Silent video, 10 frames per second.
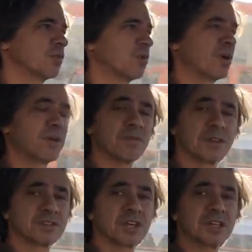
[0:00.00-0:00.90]
or
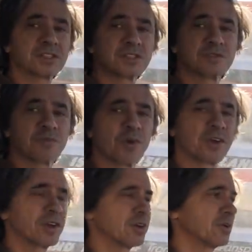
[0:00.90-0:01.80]
the jesses for
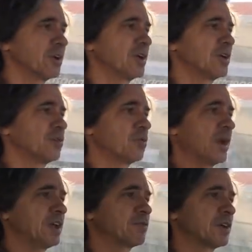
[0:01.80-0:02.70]
your
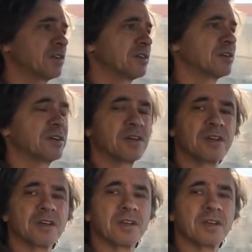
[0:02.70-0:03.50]
raven.